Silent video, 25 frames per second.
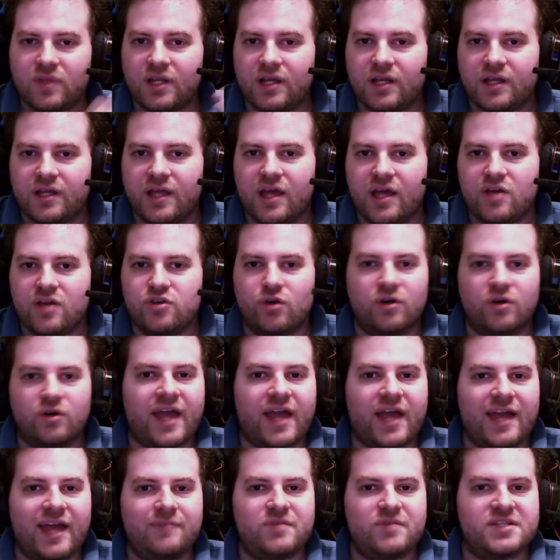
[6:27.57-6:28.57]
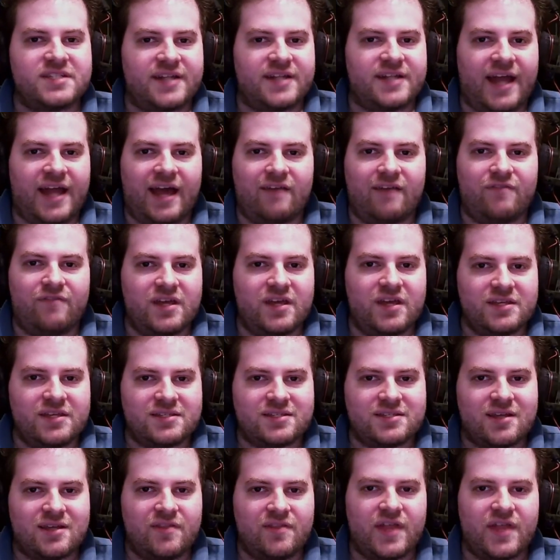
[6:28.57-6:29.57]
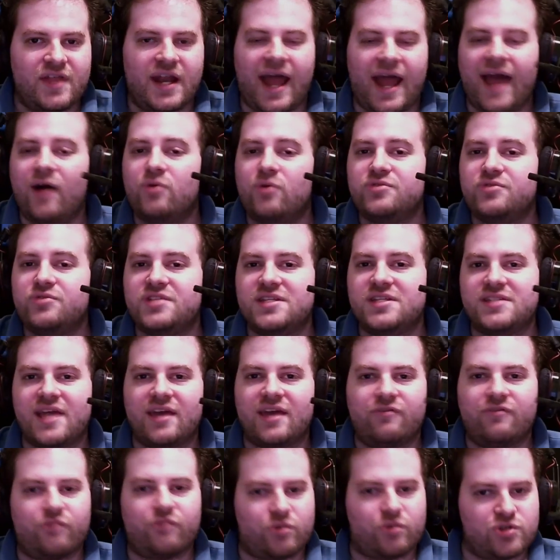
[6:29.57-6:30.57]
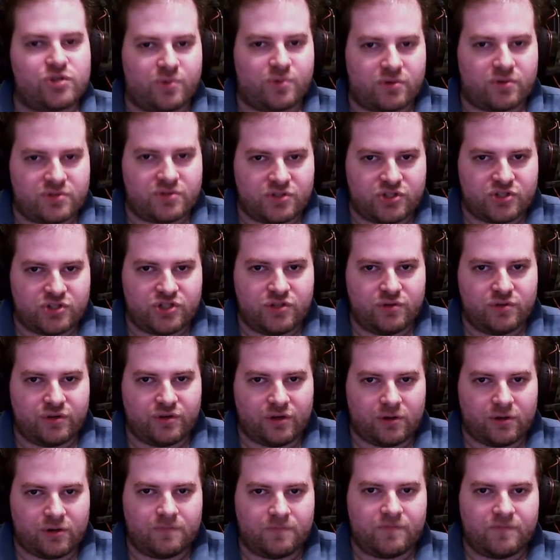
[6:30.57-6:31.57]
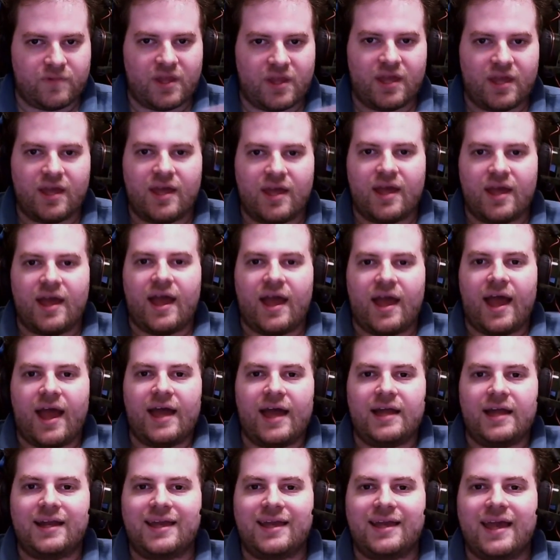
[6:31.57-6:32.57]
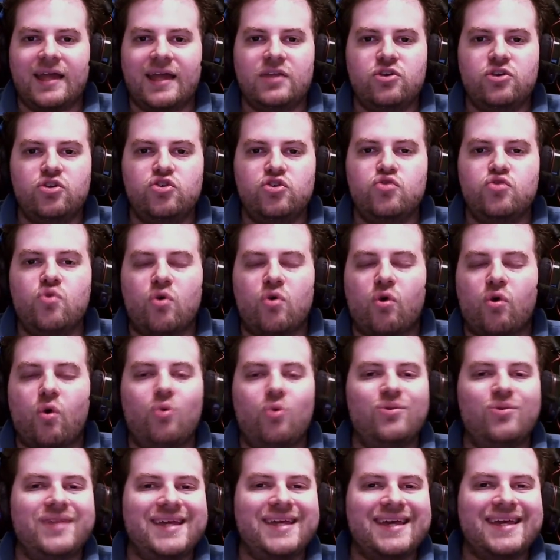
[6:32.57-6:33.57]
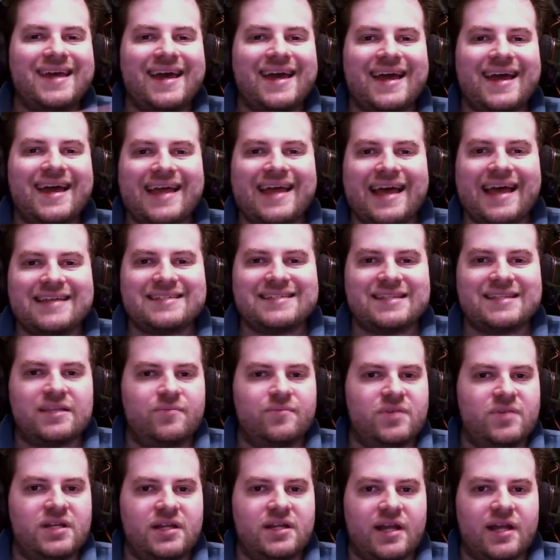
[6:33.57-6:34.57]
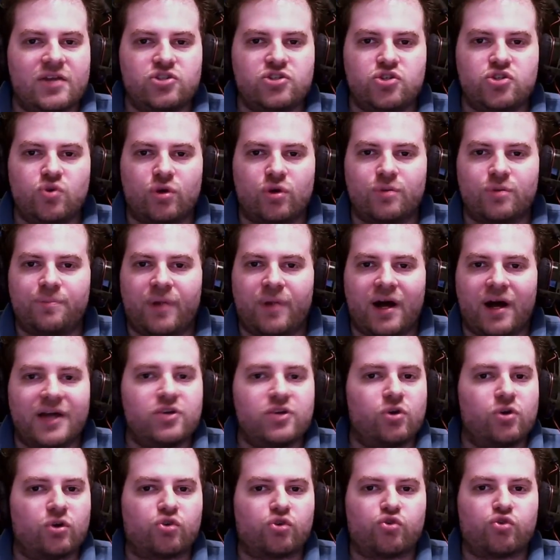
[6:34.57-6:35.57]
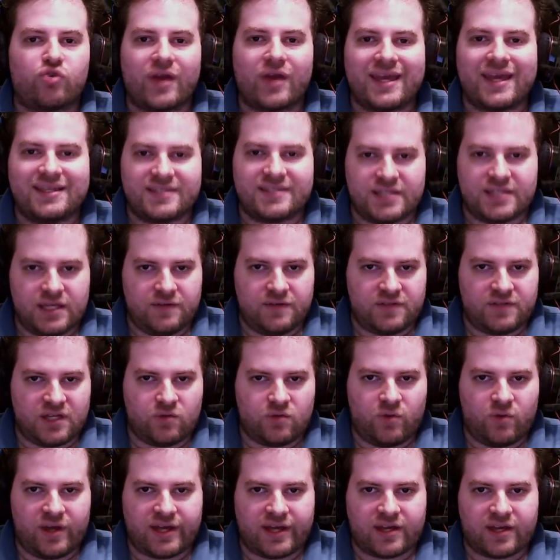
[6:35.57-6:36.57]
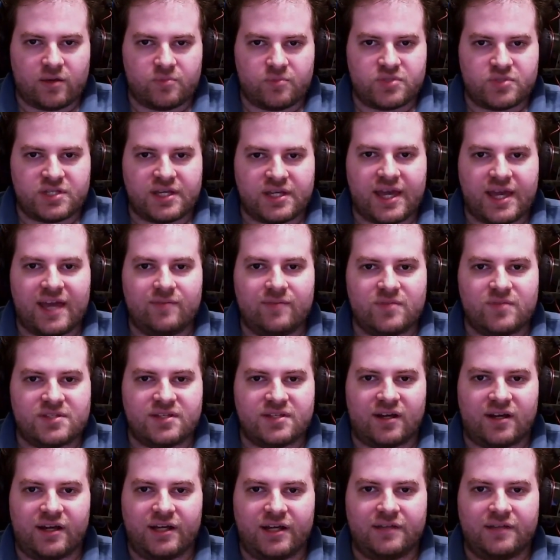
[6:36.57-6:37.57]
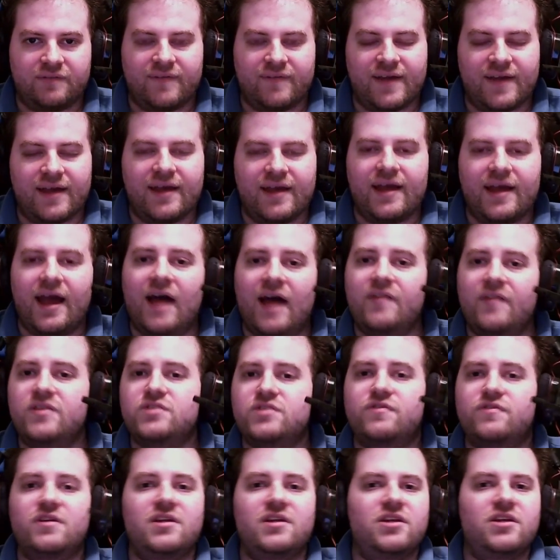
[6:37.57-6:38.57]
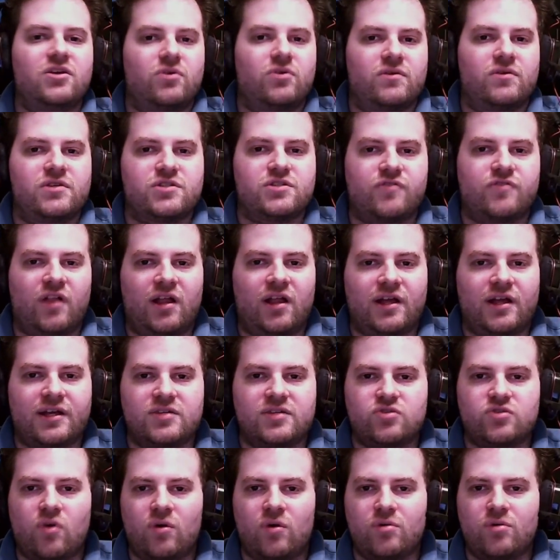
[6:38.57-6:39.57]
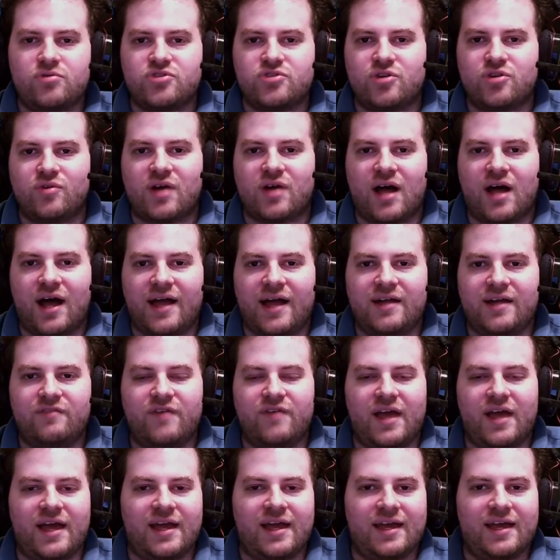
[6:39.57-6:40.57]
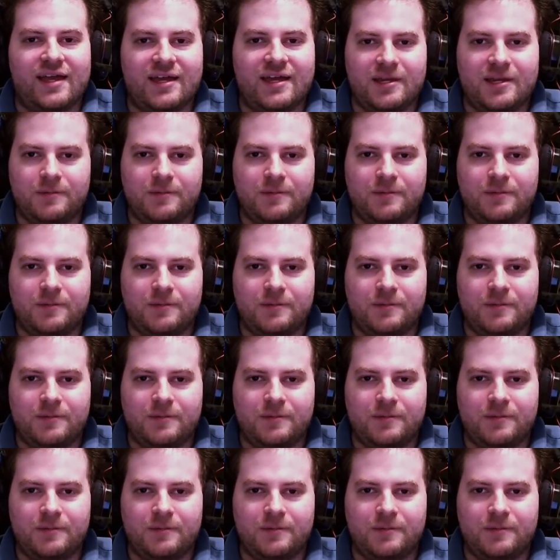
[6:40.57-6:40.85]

your game doesn't have this, then how is this a first-person shooter? And again, you are only as limited as you are by your creativity when it comes to game design. And this video, or this vlog, is also kind of a,